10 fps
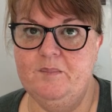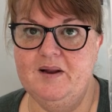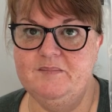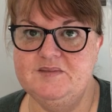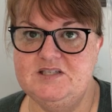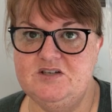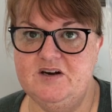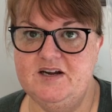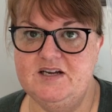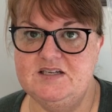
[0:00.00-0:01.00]
Plum
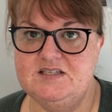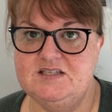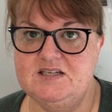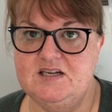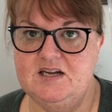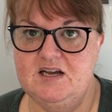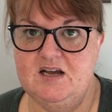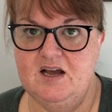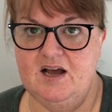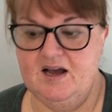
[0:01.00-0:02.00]
Street,
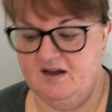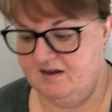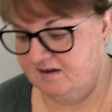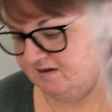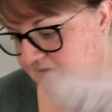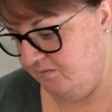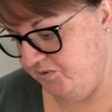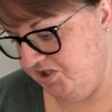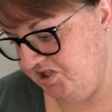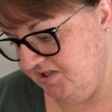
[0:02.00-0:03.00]

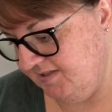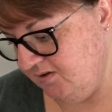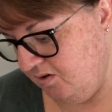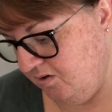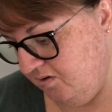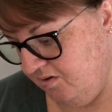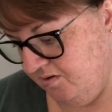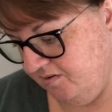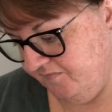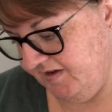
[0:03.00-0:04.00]
which is
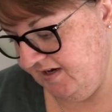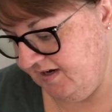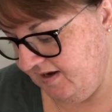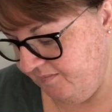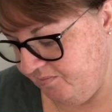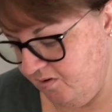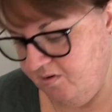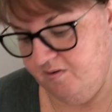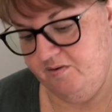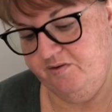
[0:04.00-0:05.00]
on, kitted up
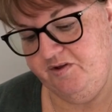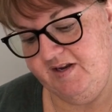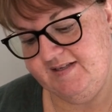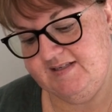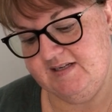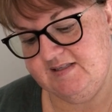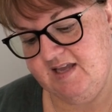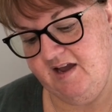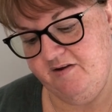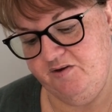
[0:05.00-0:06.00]
on 36
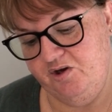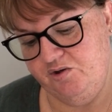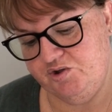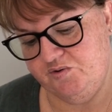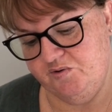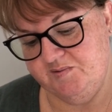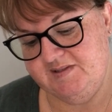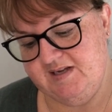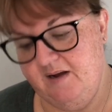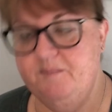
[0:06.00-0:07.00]
count neutral
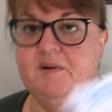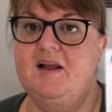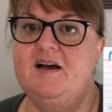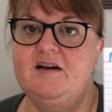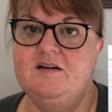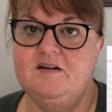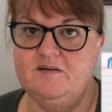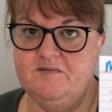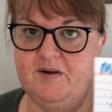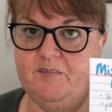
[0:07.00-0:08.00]
sampler
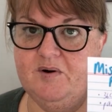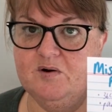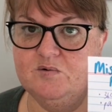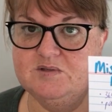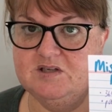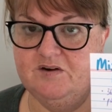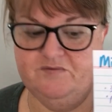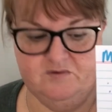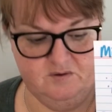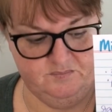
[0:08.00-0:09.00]
fabric, also
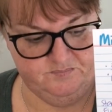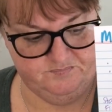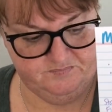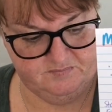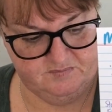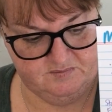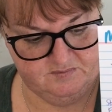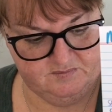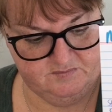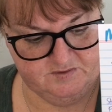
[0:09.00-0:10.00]
from
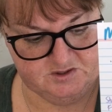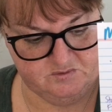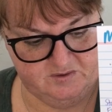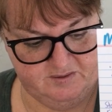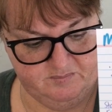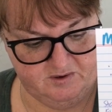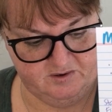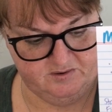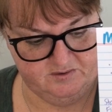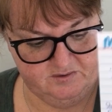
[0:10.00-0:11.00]
Victorian
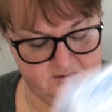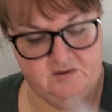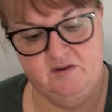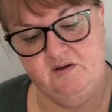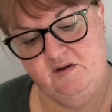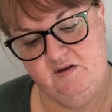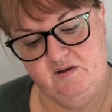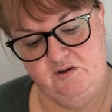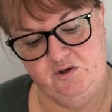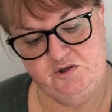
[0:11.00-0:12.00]
Motto.
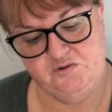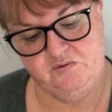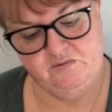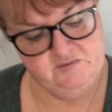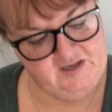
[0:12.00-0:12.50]
Neutral?